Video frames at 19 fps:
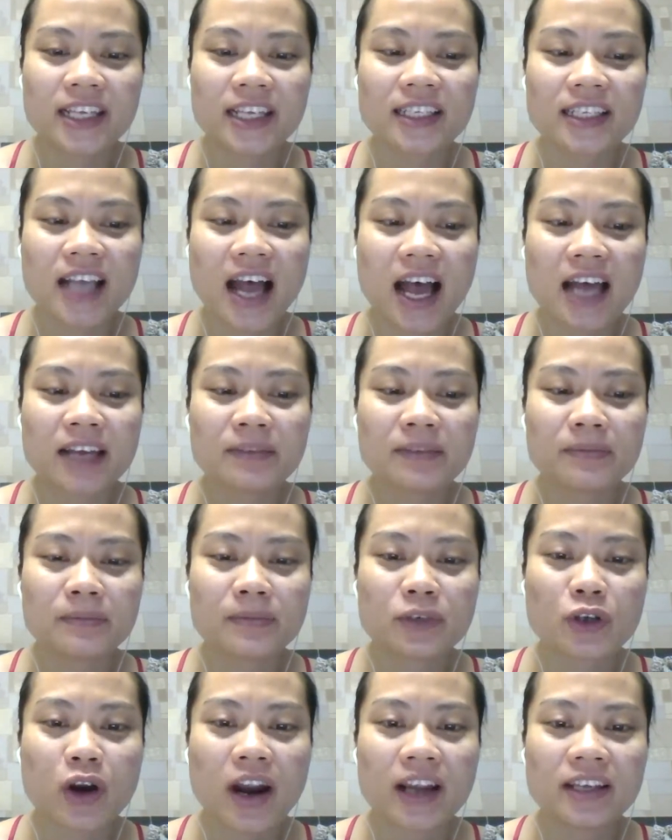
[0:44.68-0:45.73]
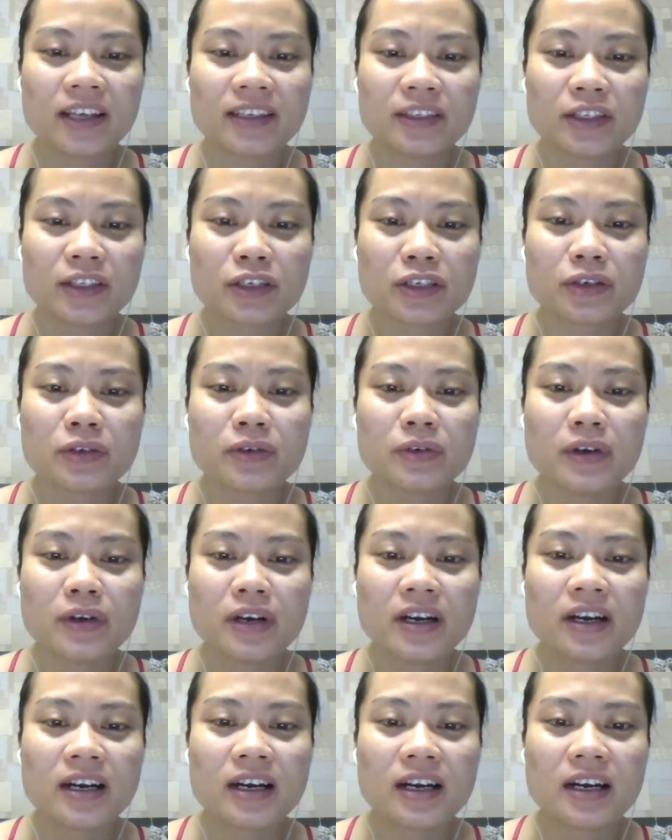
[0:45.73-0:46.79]
I'm trying to
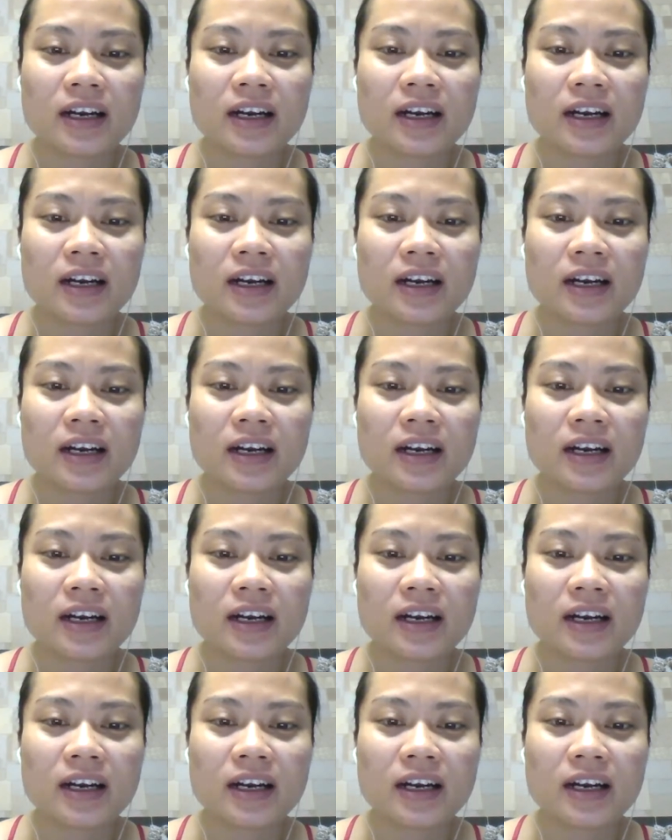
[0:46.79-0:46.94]
uh,